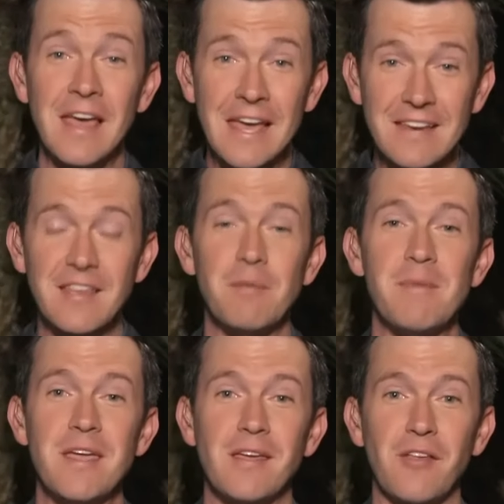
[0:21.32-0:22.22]
did
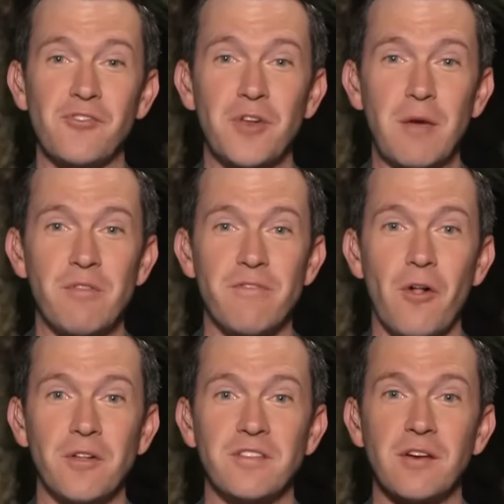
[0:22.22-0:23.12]
meet yesterday with
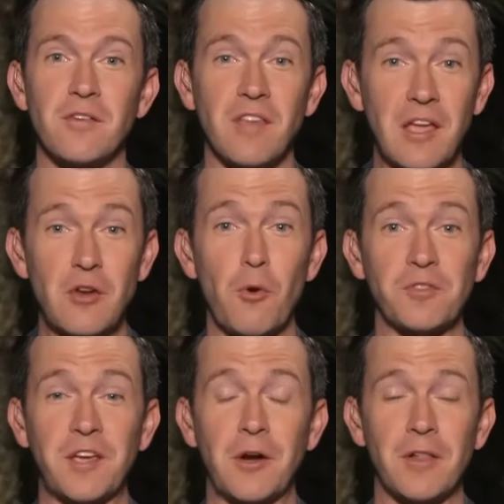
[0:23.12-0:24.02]
volunteers in
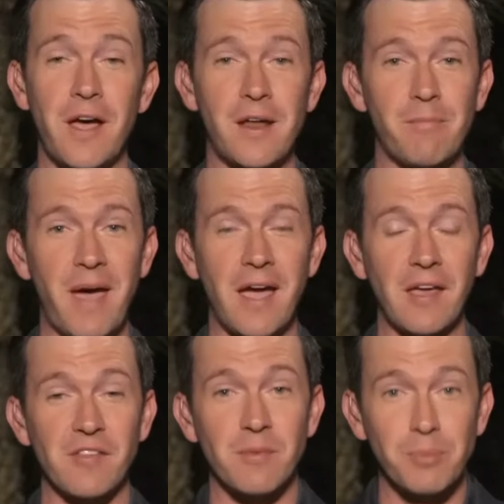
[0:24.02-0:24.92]
North Carolina
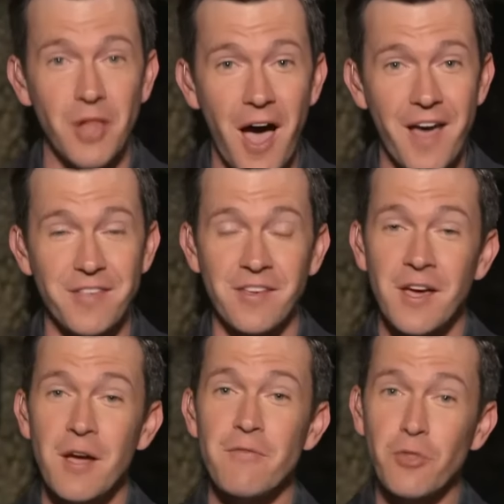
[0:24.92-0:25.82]
packing supplies
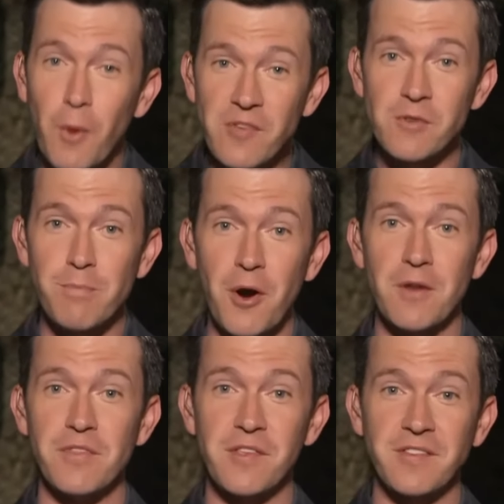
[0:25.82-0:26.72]
for the western part
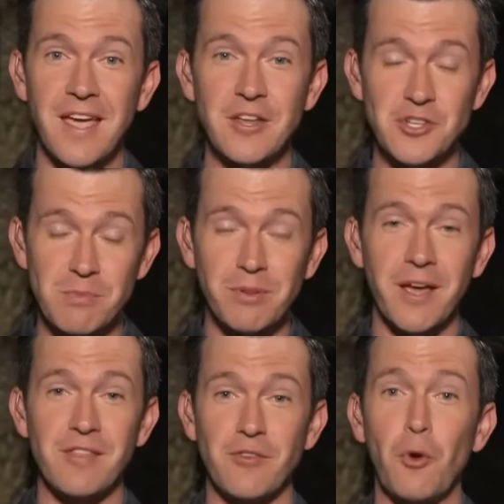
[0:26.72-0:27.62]
of the state. She
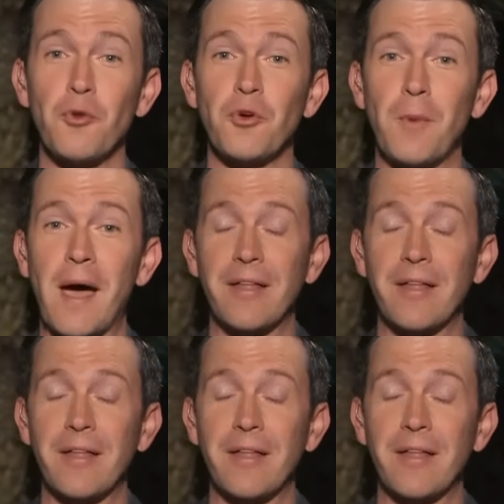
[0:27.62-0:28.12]
plans to hold a rally